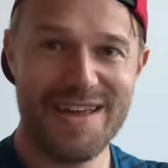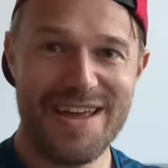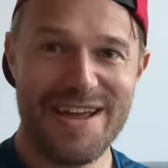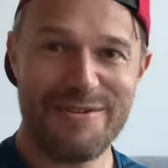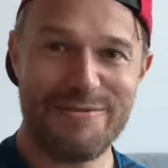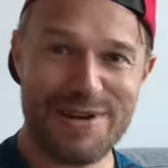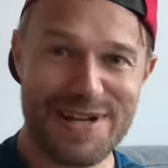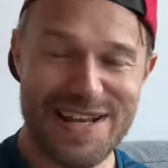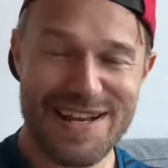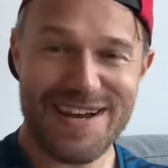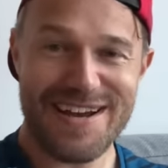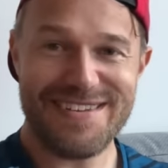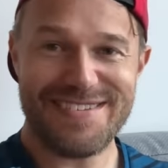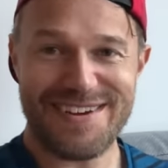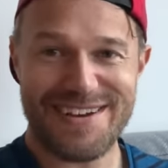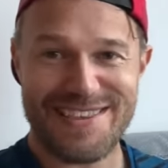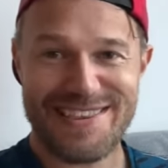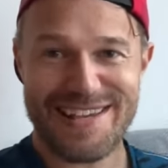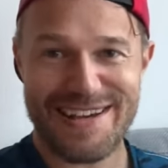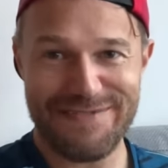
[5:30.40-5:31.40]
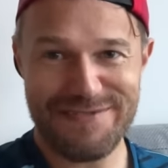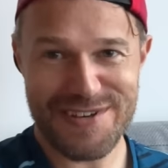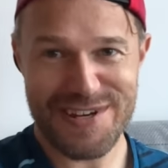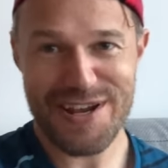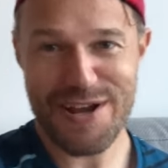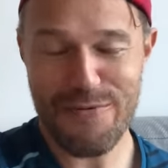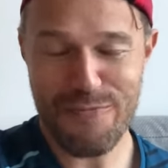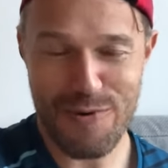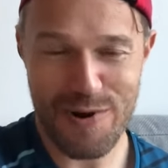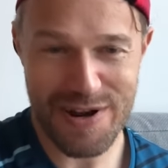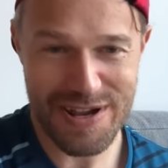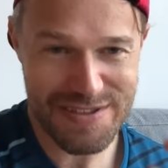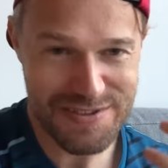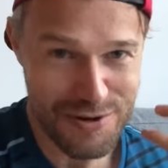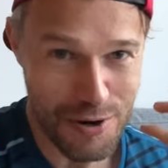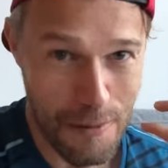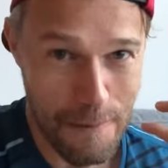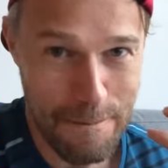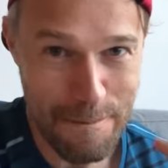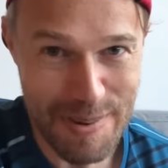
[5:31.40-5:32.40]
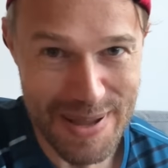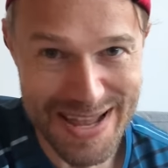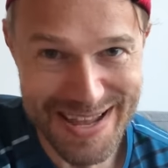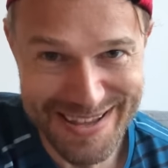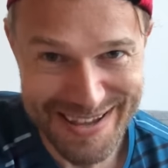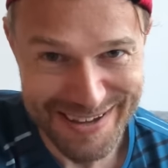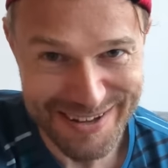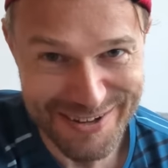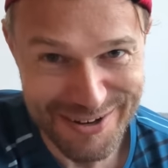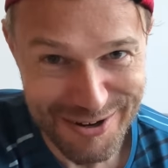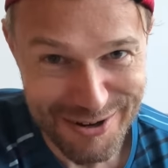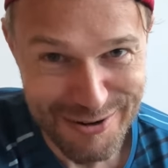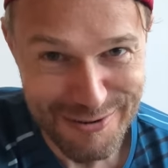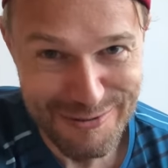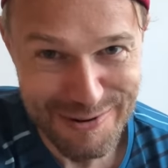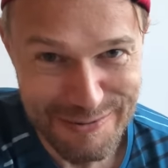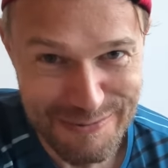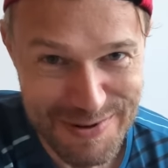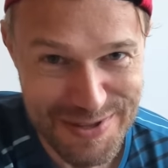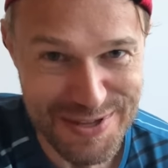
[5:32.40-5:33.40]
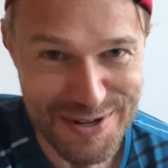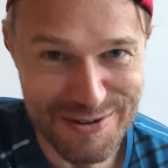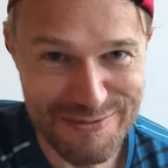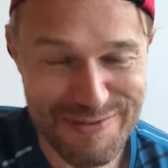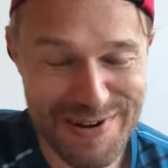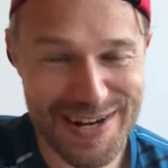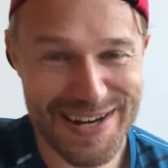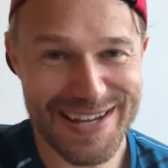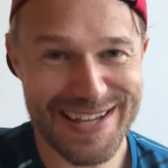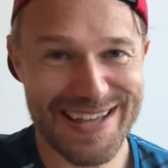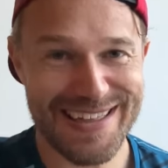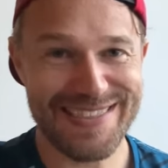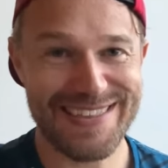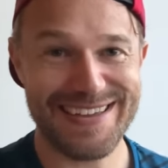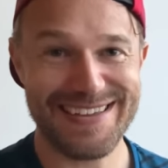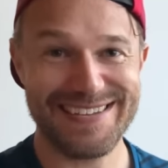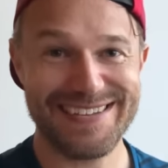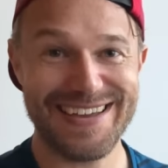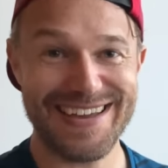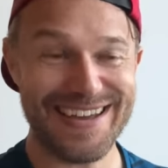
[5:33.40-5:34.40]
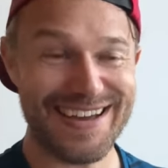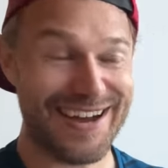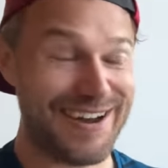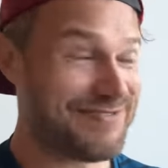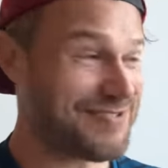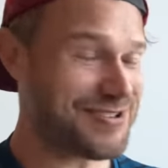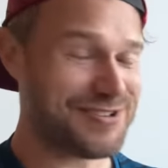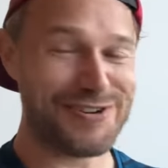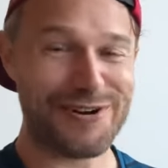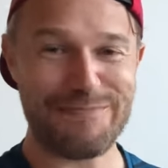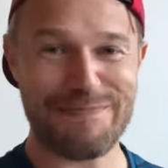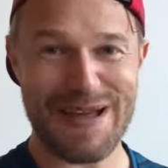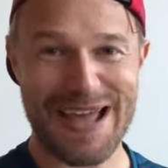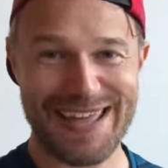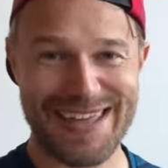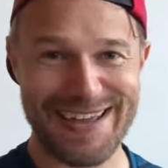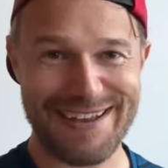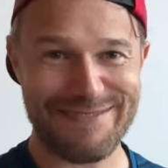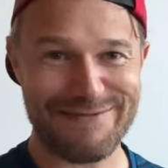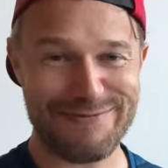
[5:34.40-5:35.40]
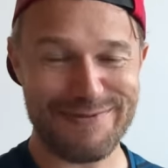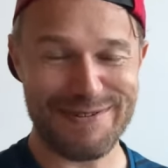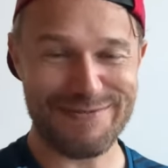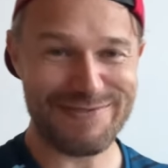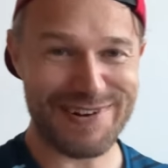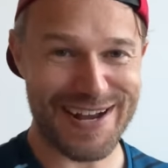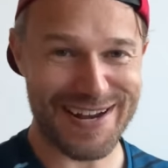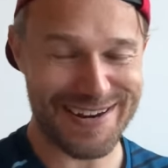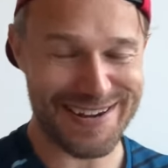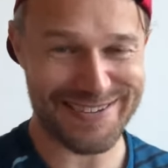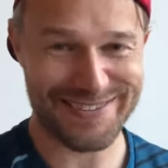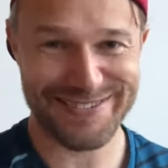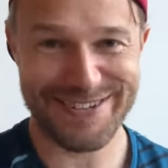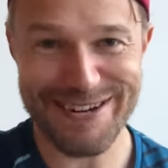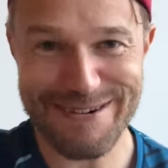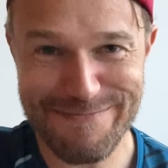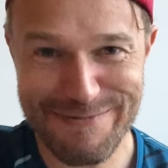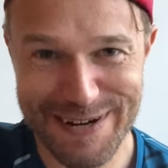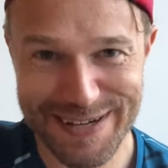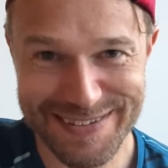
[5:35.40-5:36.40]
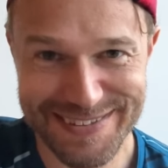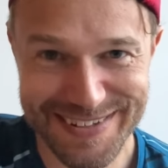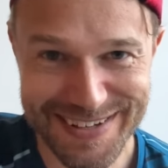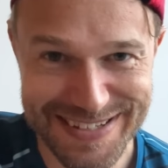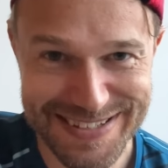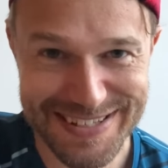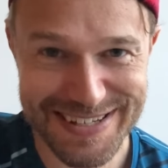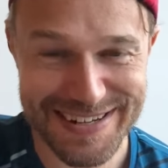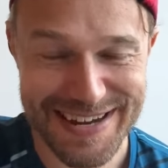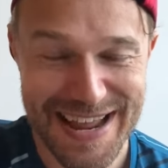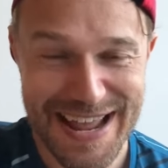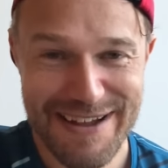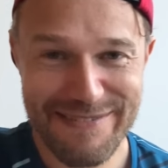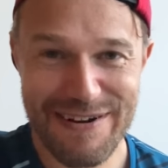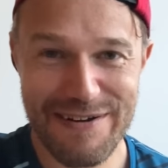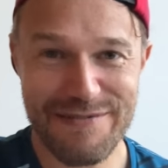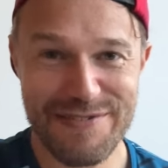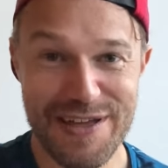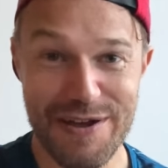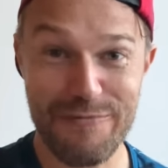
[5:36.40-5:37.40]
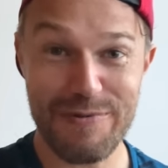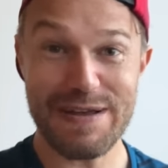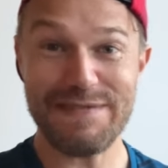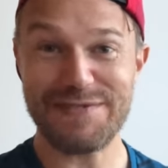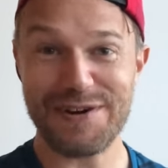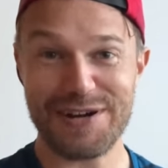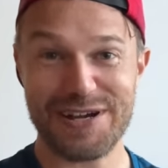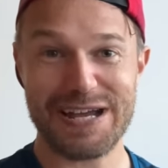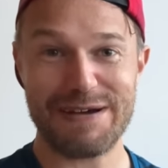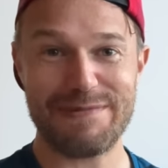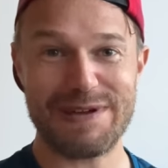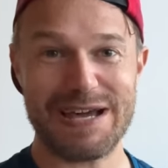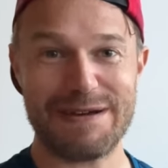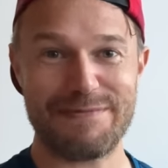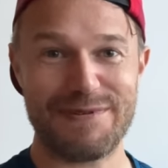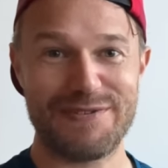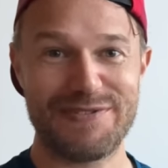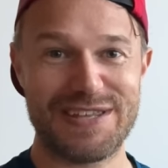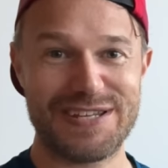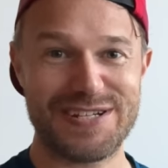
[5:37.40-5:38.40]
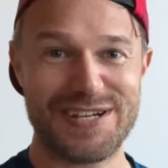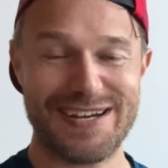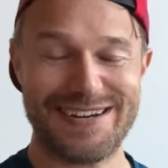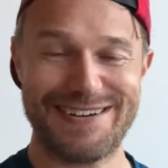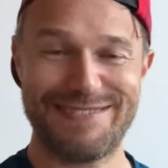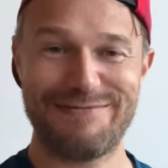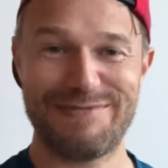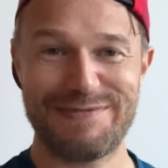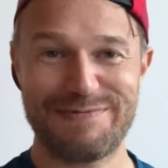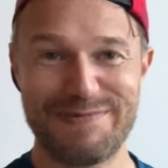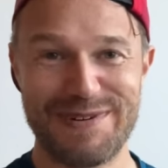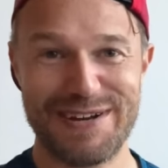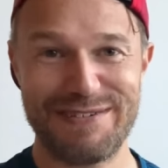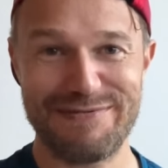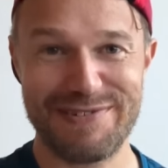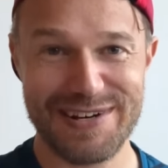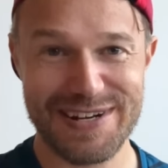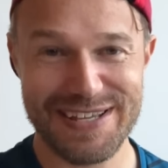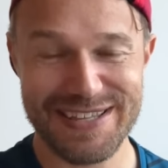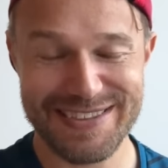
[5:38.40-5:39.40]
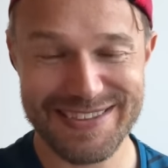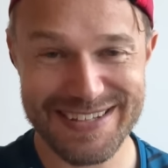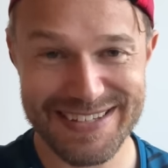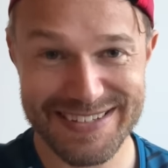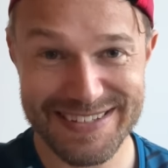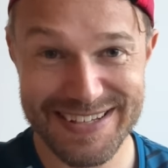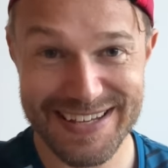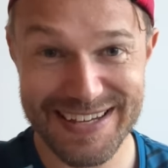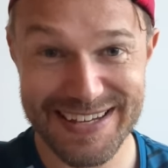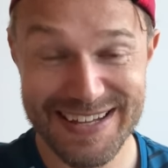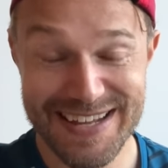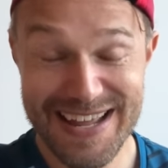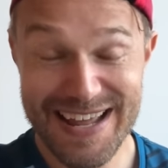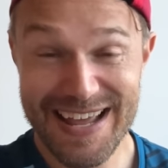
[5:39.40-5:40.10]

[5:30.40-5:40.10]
Quickly, guys, I'd love to know, what is your big goal with your running this year? I've just got back in from a run, super excited for everything we've got coming up on the channel with my running this year.